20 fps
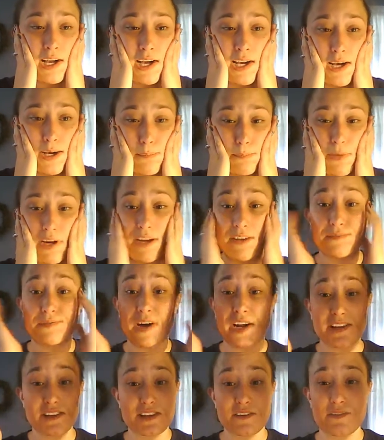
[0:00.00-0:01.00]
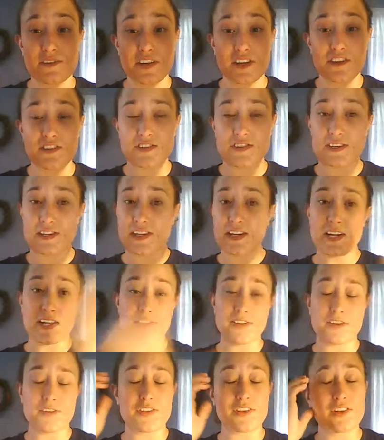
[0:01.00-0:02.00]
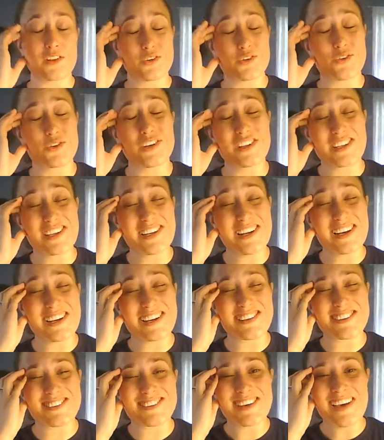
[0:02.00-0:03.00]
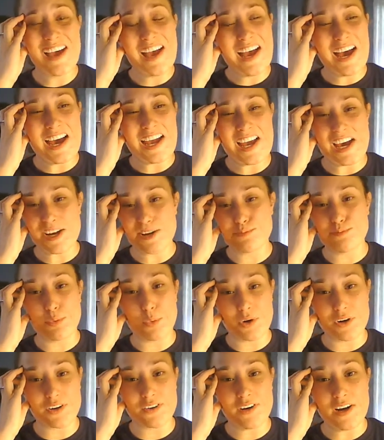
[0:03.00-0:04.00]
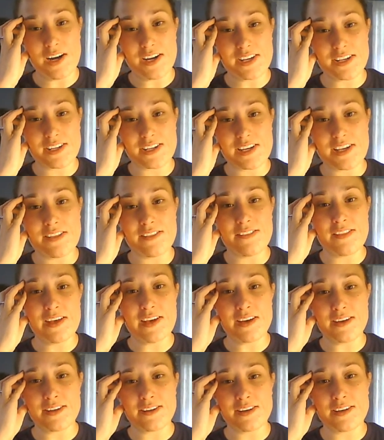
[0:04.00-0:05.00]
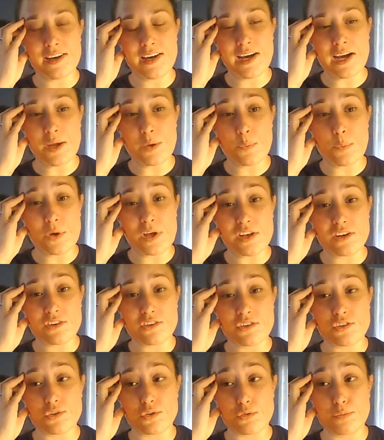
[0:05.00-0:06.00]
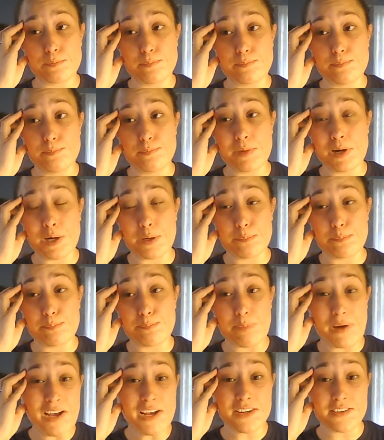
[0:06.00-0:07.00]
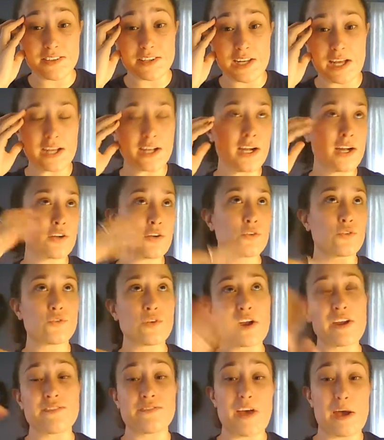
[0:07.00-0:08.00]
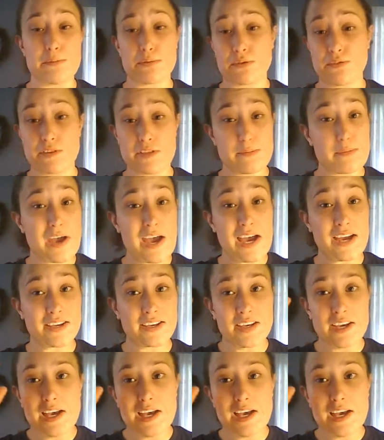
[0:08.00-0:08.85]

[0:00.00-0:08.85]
I finally finished it, and I thought that it looked really nice. I had a border on it, and then I went to bind it. I got great fabric for the back,